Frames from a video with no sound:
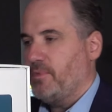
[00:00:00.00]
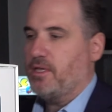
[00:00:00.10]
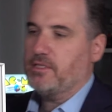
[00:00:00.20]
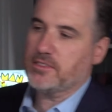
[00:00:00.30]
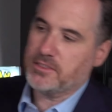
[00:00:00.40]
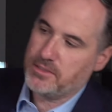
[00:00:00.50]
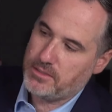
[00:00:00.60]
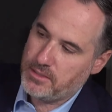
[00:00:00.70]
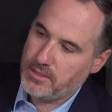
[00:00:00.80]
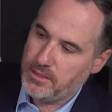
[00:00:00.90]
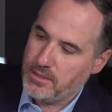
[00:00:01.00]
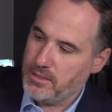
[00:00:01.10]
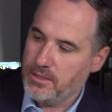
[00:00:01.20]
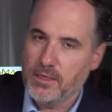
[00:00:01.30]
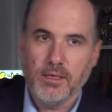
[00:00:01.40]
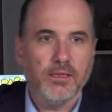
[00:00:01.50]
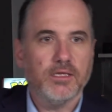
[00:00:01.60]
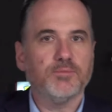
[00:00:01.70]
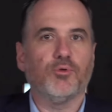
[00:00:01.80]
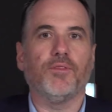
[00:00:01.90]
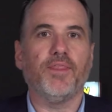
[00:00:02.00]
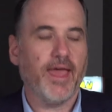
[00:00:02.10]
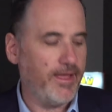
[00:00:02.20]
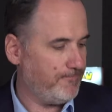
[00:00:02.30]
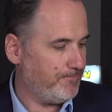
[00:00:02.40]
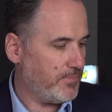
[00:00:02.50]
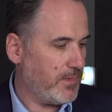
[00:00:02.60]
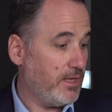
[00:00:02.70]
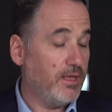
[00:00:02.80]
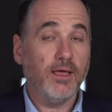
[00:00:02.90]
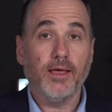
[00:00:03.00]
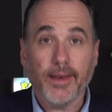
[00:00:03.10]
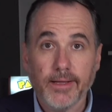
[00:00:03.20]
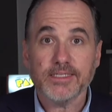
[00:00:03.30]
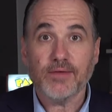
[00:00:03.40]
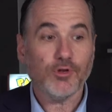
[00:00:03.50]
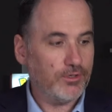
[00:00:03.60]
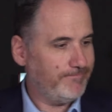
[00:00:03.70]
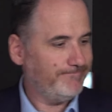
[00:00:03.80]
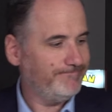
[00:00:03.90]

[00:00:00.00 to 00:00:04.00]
Let's put it there. And let's have a look.